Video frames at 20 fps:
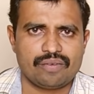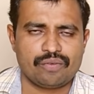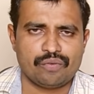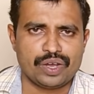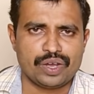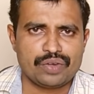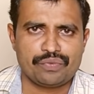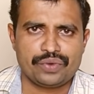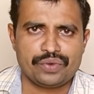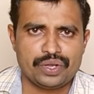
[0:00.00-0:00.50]

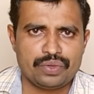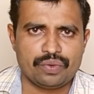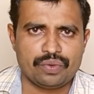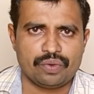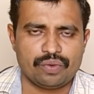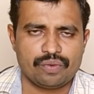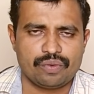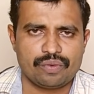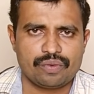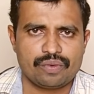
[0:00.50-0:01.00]
one
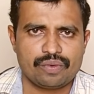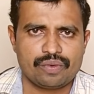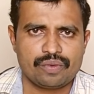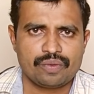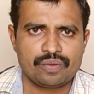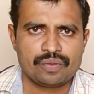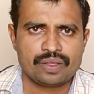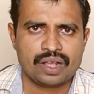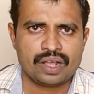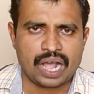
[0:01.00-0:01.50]
video,
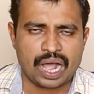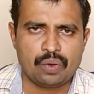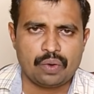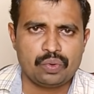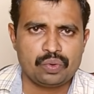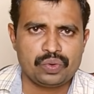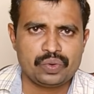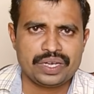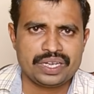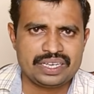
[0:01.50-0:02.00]

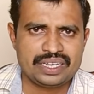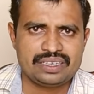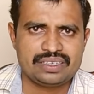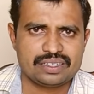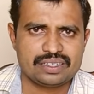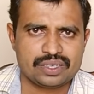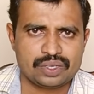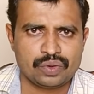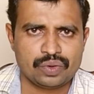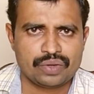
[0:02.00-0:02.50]
how to
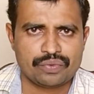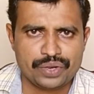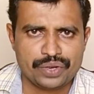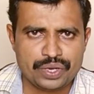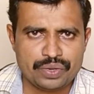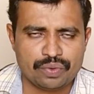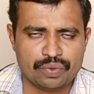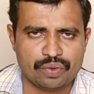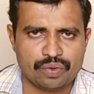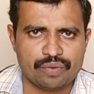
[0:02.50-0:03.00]
edit your
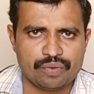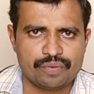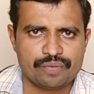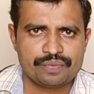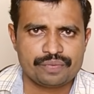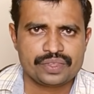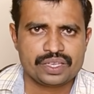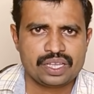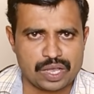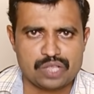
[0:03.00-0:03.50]
video
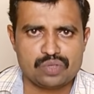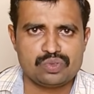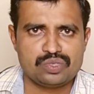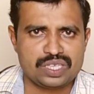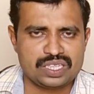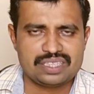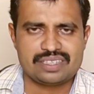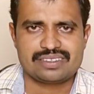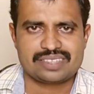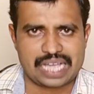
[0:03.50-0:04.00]
by
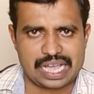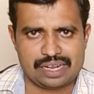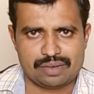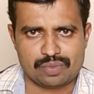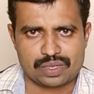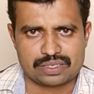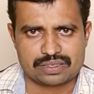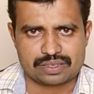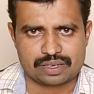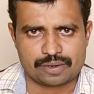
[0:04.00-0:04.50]
using this
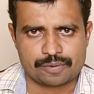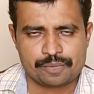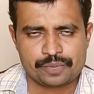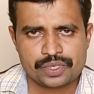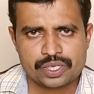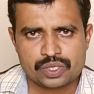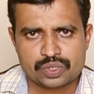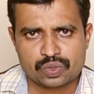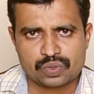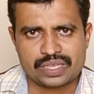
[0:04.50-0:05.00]
KineMaster.
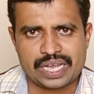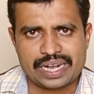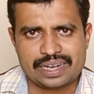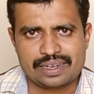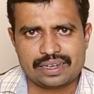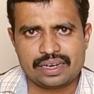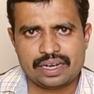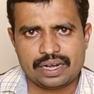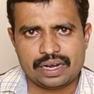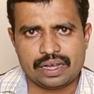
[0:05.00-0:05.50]
So
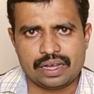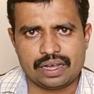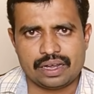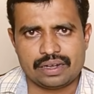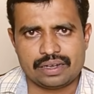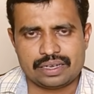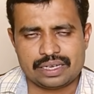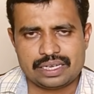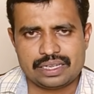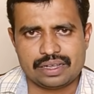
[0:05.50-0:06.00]
that
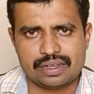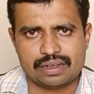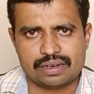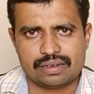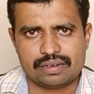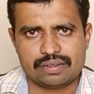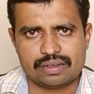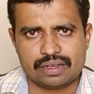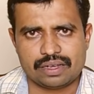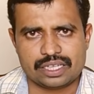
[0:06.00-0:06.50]

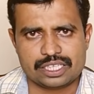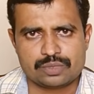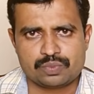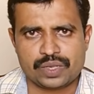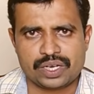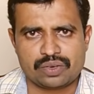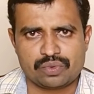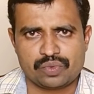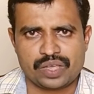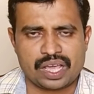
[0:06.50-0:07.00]

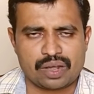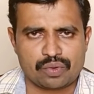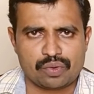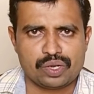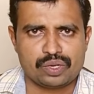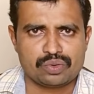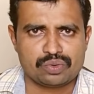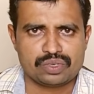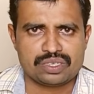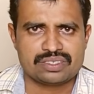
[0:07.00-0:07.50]
aspect we are
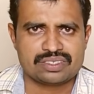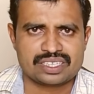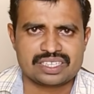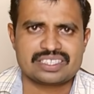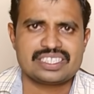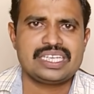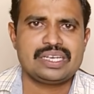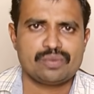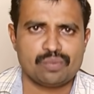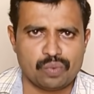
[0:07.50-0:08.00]
going to
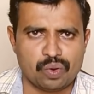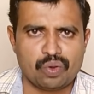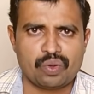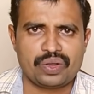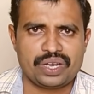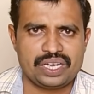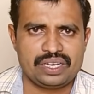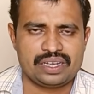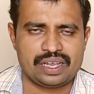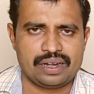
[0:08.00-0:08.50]
discuss in
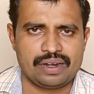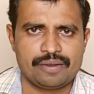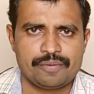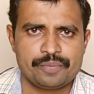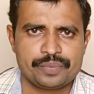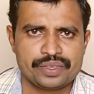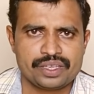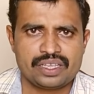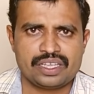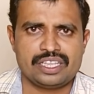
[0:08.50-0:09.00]
more detail
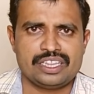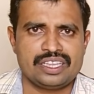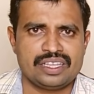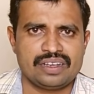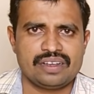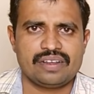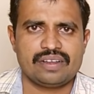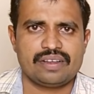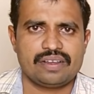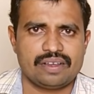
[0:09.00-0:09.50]
in
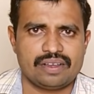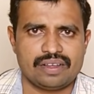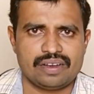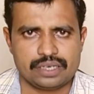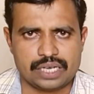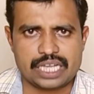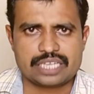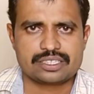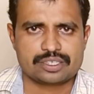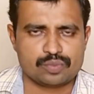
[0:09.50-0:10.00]
the
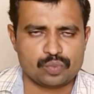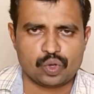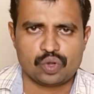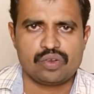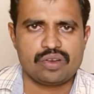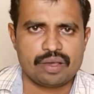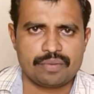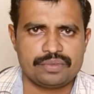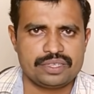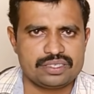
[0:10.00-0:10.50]
next
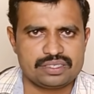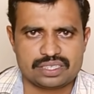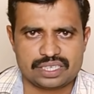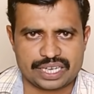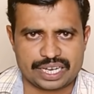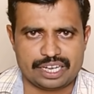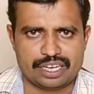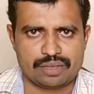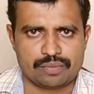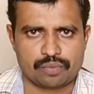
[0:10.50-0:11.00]
module of this
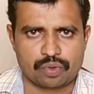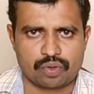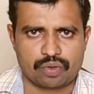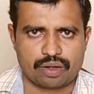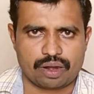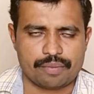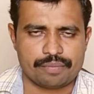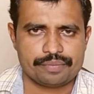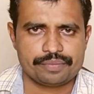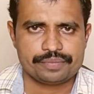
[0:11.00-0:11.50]
training
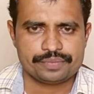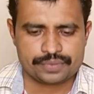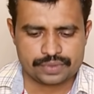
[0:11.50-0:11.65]
program.